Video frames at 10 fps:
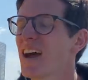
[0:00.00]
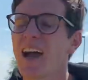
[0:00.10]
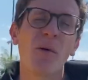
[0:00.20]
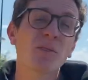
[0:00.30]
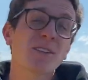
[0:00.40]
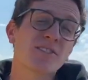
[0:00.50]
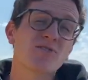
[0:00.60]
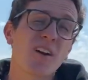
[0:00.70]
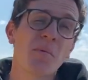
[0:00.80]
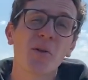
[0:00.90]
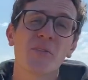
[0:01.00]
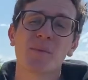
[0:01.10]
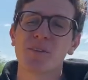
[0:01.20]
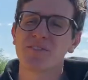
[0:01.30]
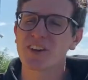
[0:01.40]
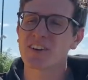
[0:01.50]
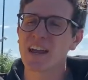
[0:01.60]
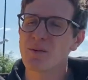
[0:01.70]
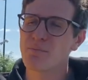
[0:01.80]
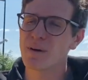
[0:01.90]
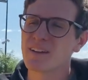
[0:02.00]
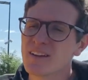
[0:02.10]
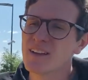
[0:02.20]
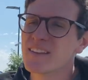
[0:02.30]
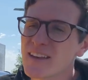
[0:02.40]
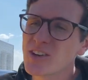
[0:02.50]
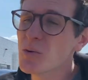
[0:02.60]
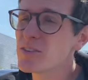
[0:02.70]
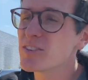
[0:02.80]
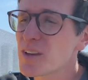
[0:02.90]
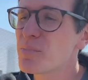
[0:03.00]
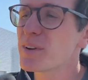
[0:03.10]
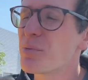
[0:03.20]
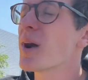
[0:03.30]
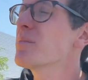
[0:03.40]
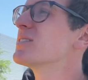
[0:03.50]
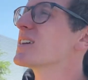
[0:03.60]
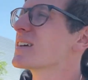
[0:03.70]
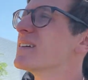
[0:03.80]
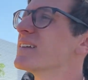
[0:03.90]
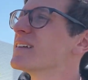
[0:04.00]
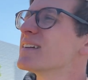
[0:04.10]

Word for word: I would love to drive both of them to figure it out, but that new one's looking pretty promising. Yeah.